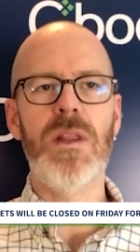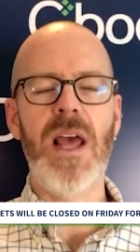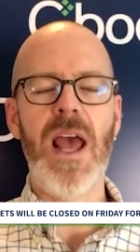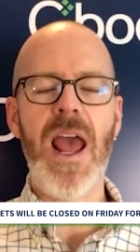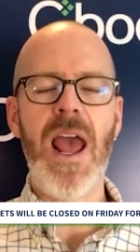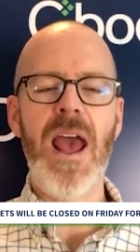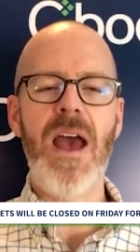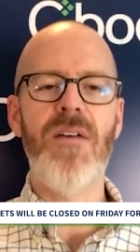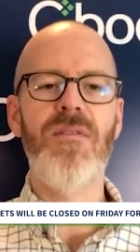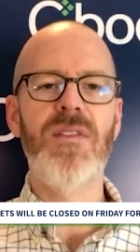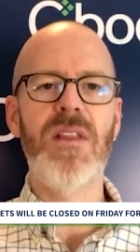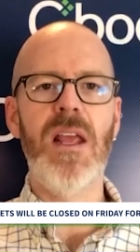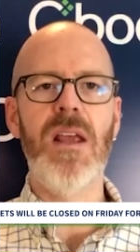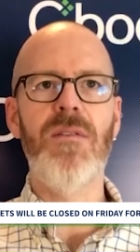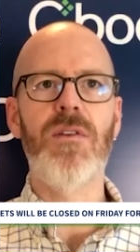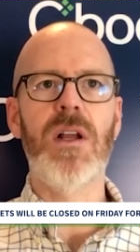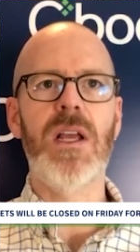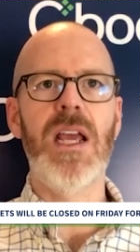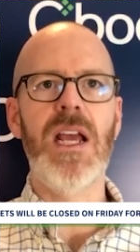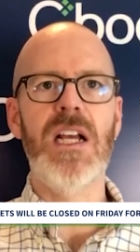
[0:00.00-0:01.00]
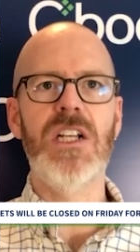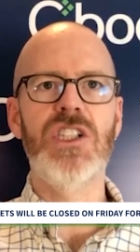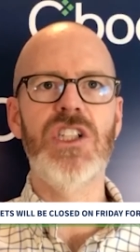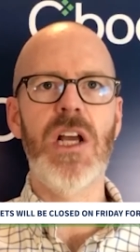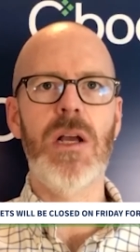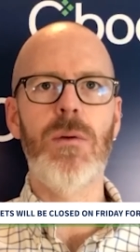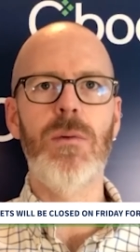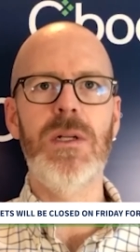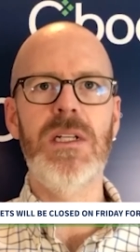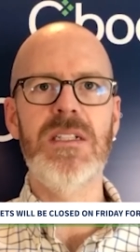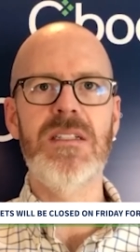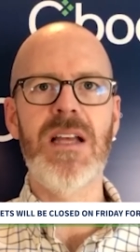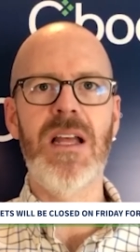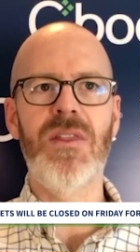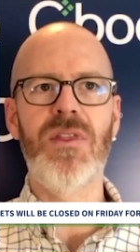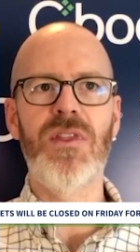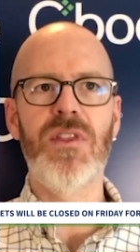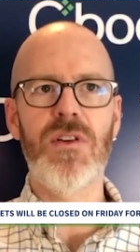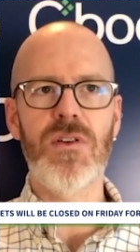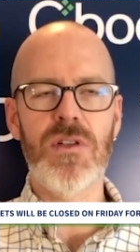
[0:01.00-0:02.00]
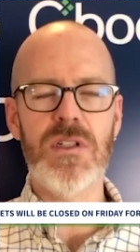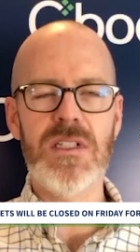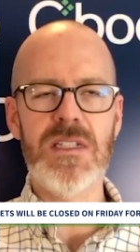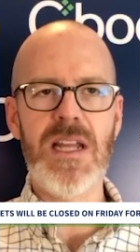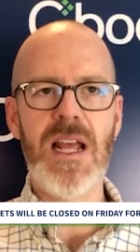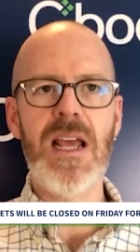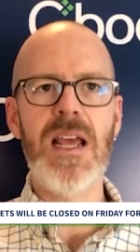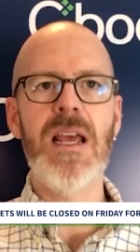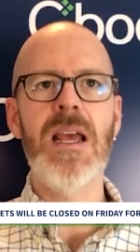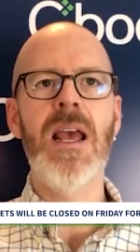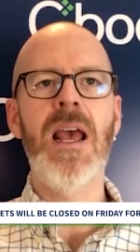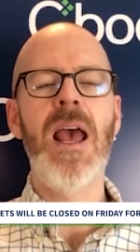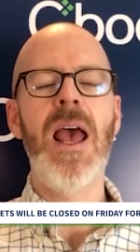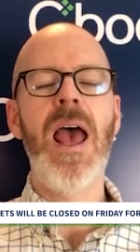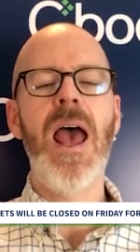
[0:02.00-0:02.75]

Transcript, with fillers: a half day for cash equities on Thursday